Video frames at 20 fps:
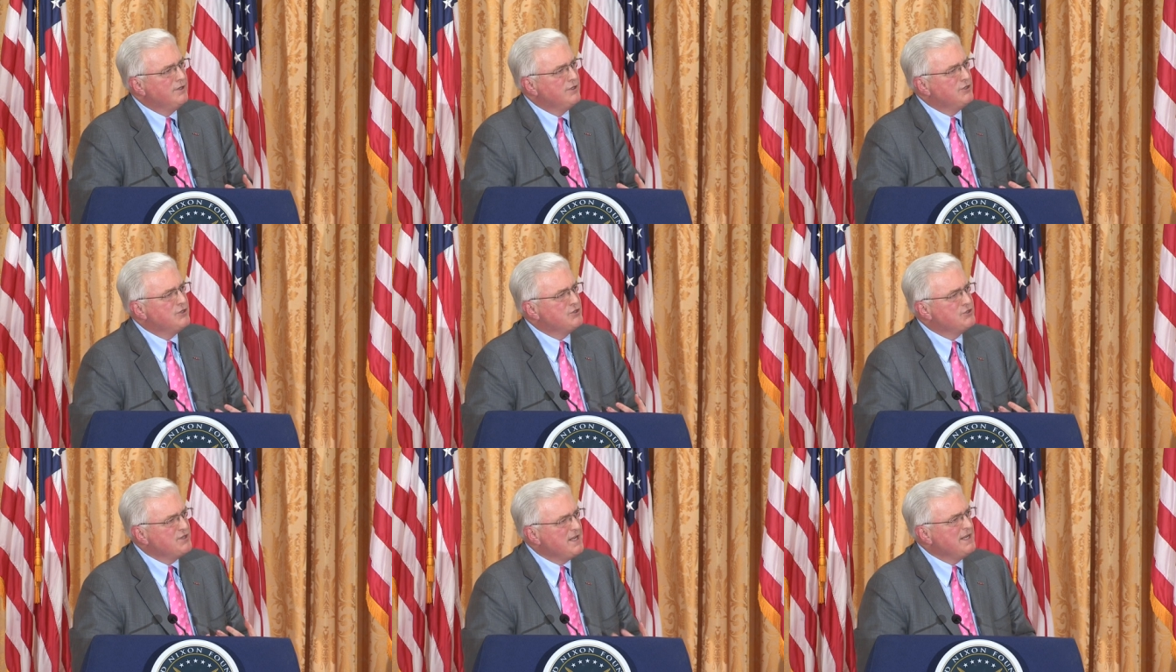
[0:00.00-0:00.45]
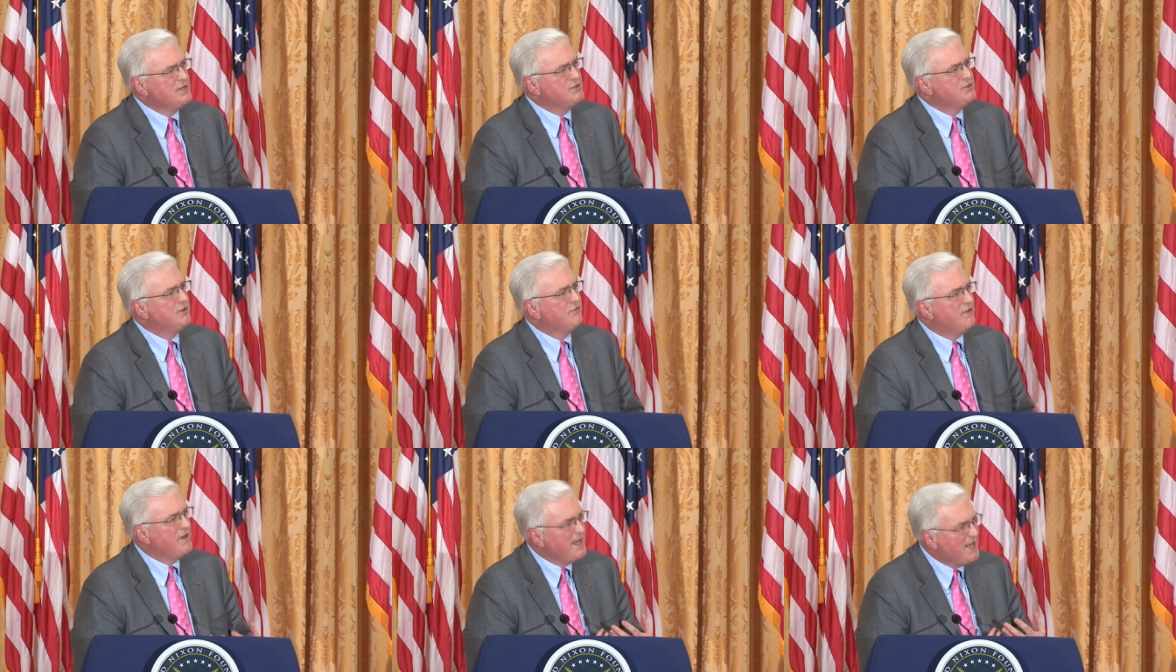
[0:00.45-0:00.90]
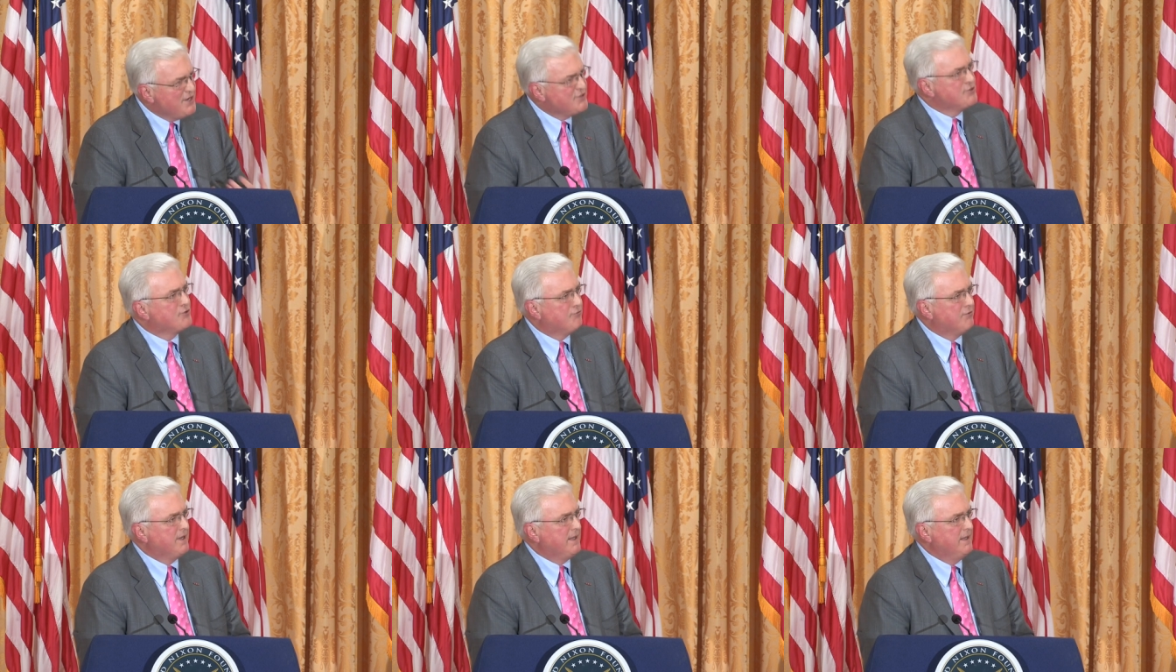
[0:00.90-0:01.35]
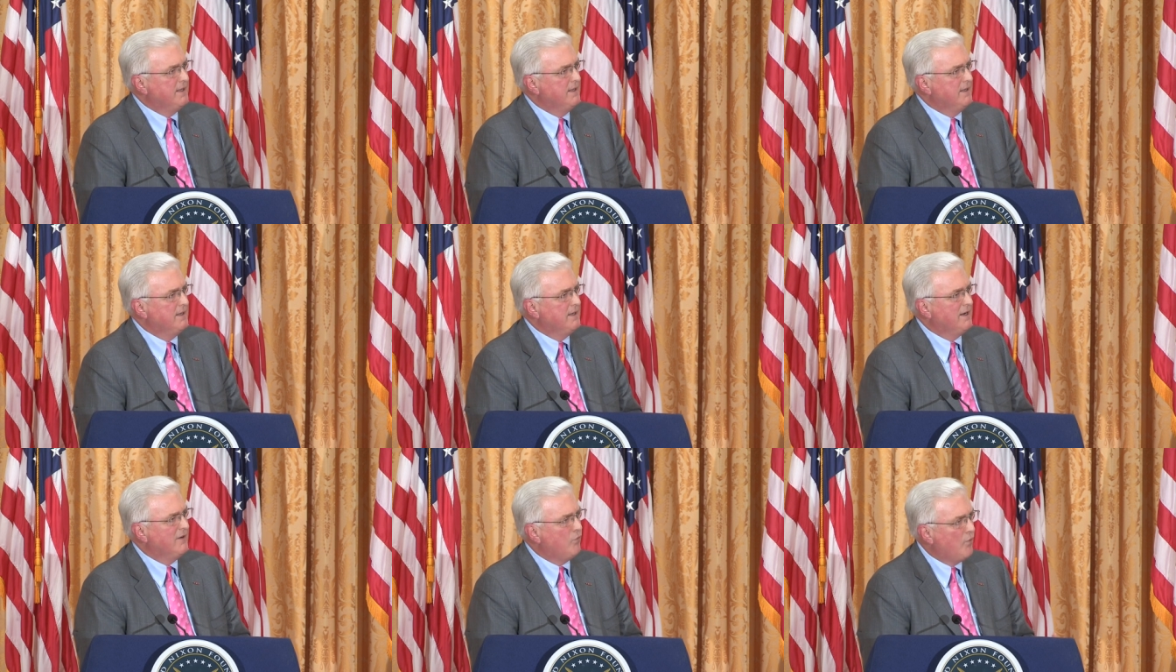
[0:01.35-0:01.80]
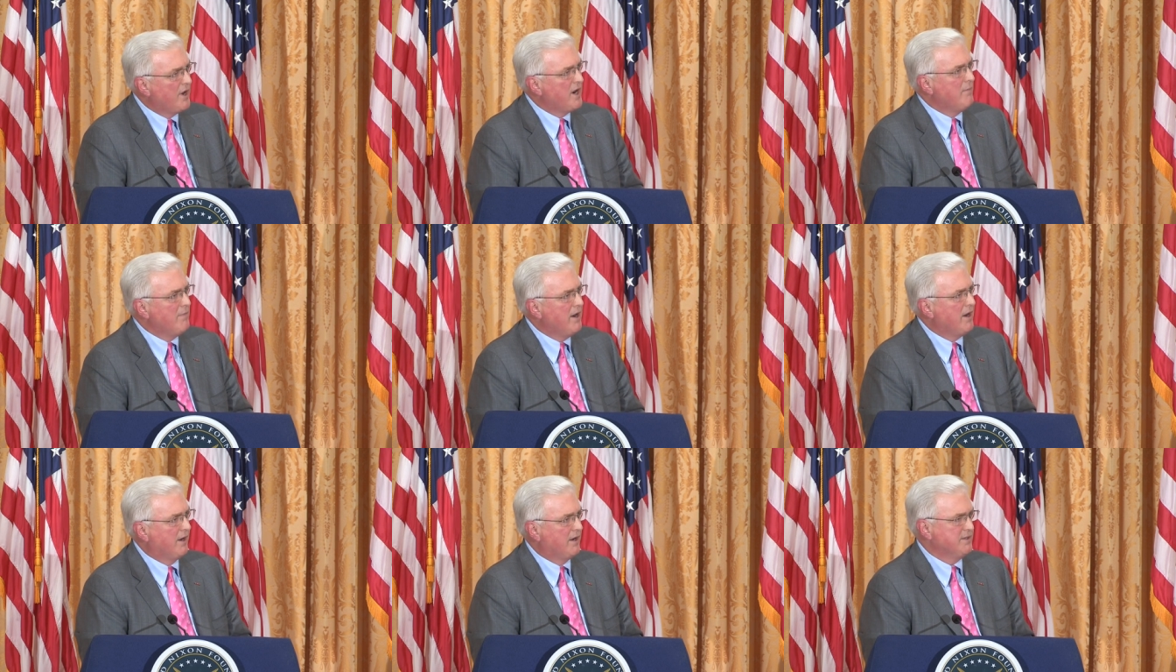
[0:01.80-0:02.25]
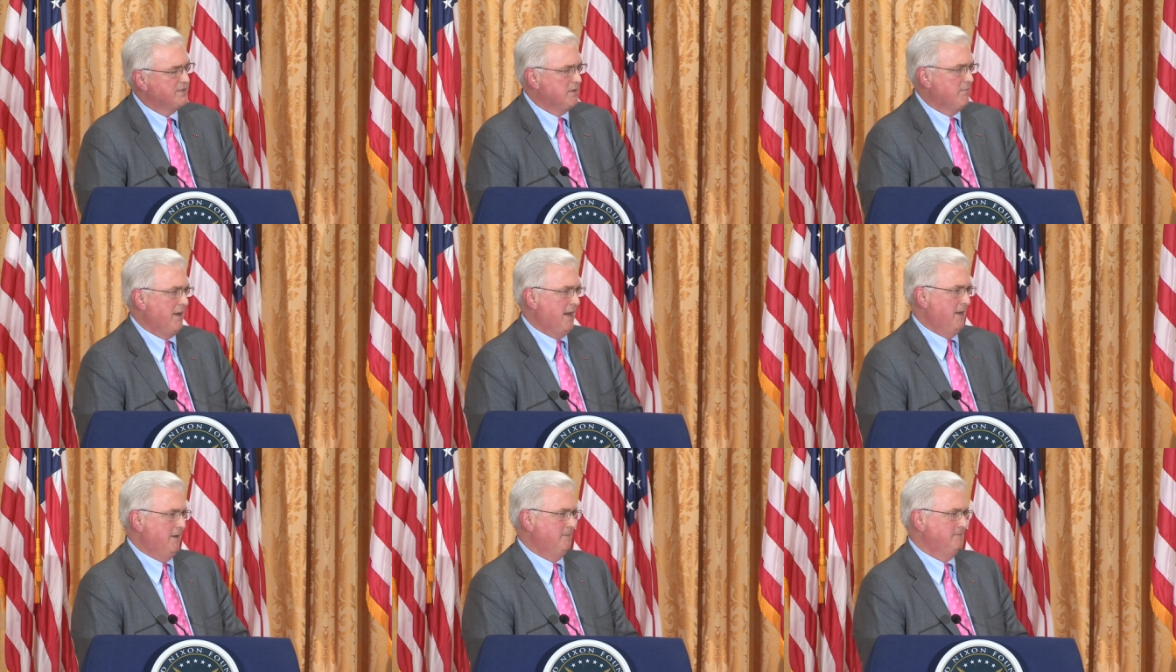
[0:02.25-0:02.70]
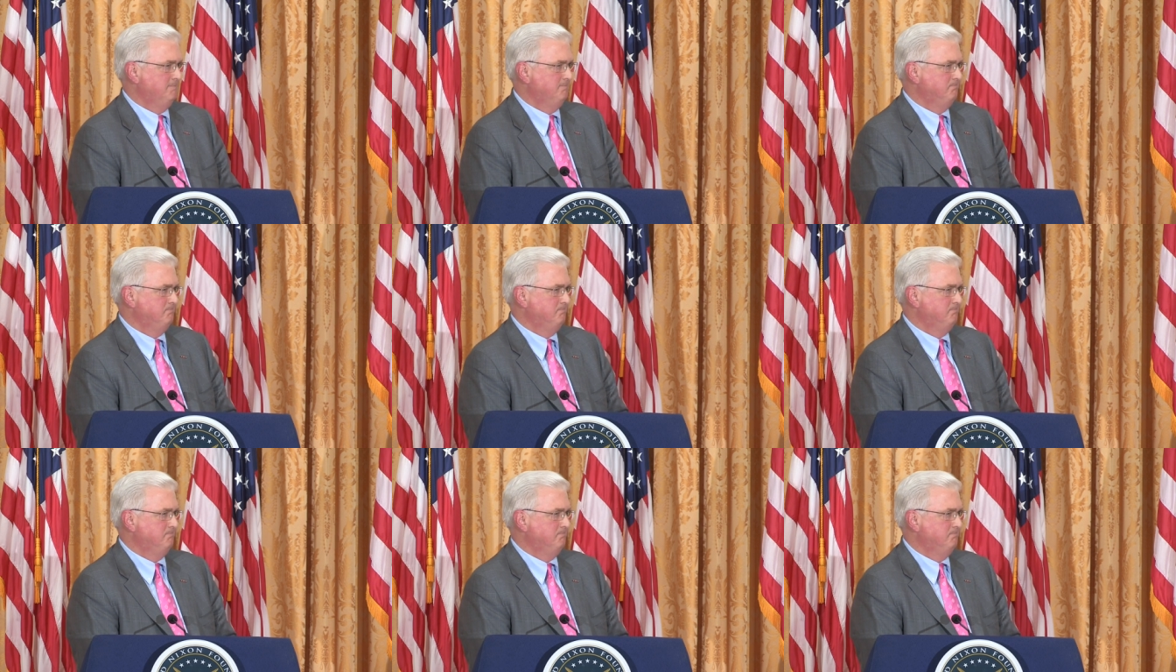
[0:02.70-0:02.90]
sense of history of what America is about.